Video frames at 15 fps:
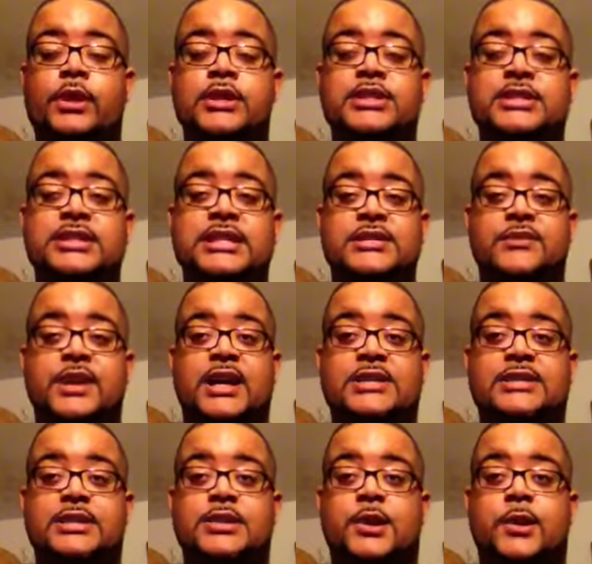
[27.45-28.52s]
Just because if you
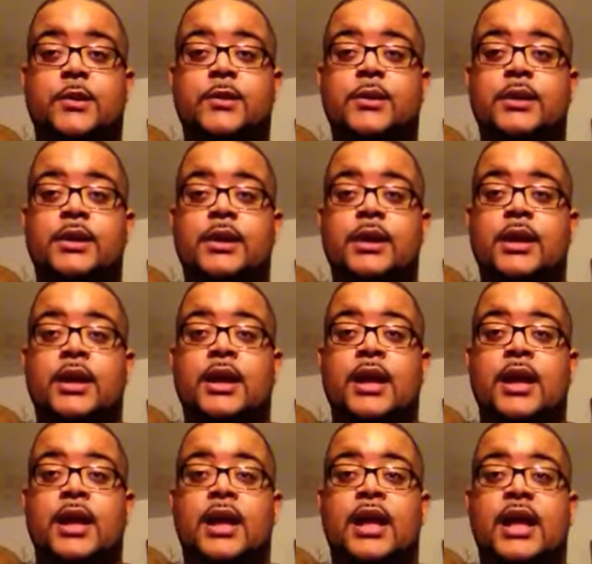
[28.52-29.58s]
guys didn't know.
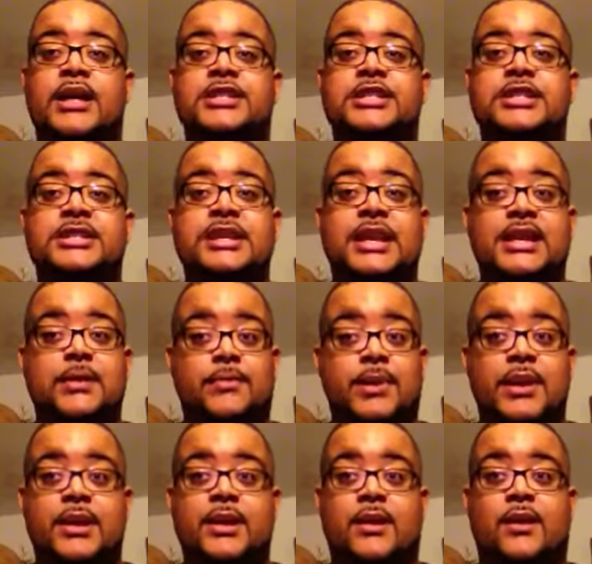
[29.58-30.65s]
And she's an
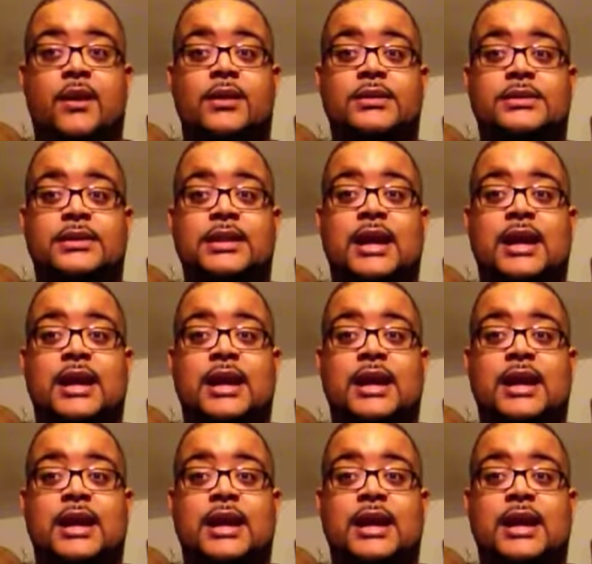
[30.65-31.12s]
independent artist.